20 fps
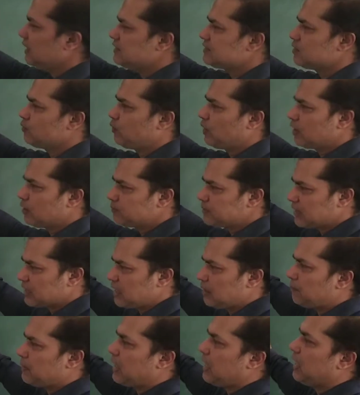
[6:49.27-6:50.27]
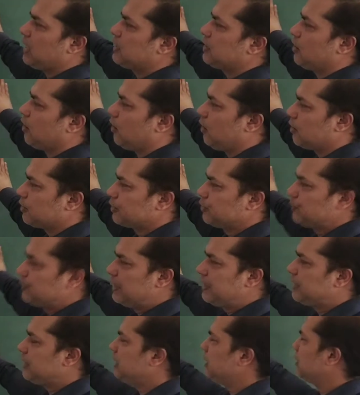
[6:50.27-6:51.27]
is one of the command or
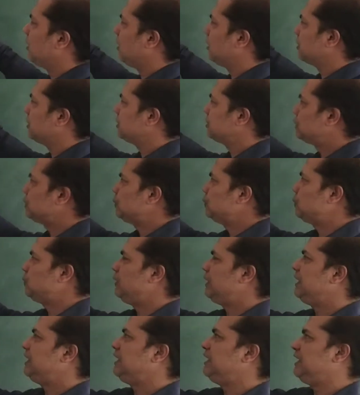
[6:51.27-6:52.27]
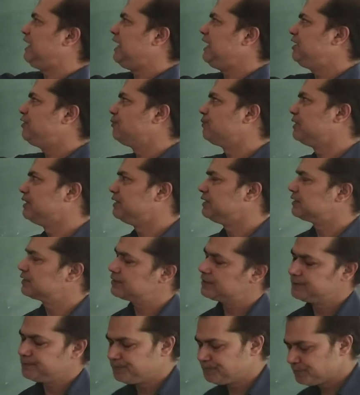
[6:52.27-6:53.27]
utility or a tool in
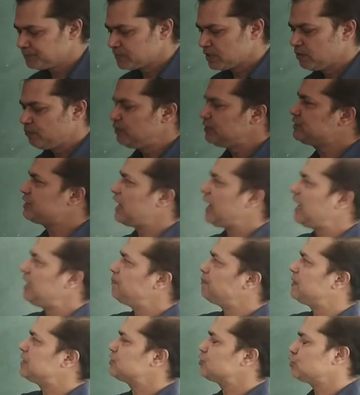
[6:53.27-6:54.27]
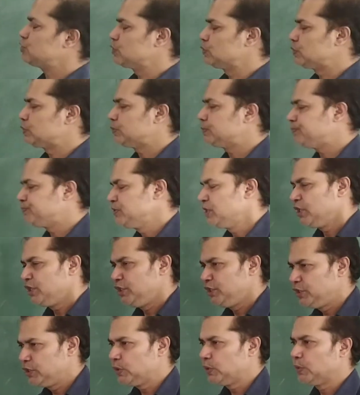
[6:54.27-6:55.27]
network which help us to
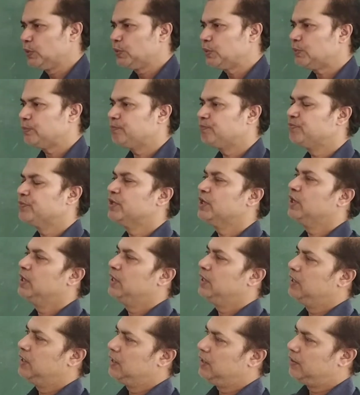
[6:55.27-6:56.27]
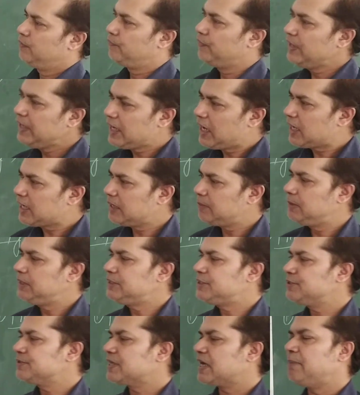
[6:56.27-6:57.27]
know we are
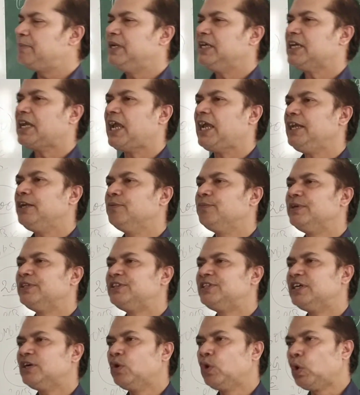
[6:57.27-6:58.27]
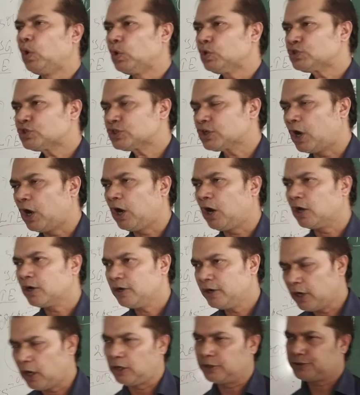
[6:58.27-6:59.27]
able to communicate with the host or
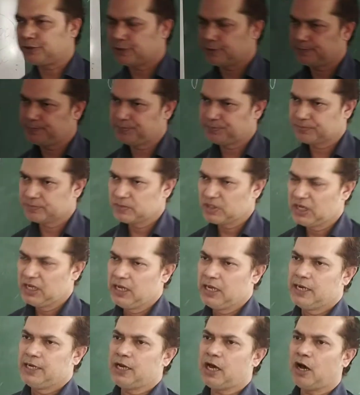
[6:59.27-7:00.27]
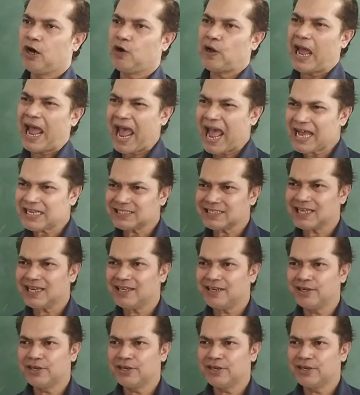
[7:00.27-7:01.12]
not. Now as a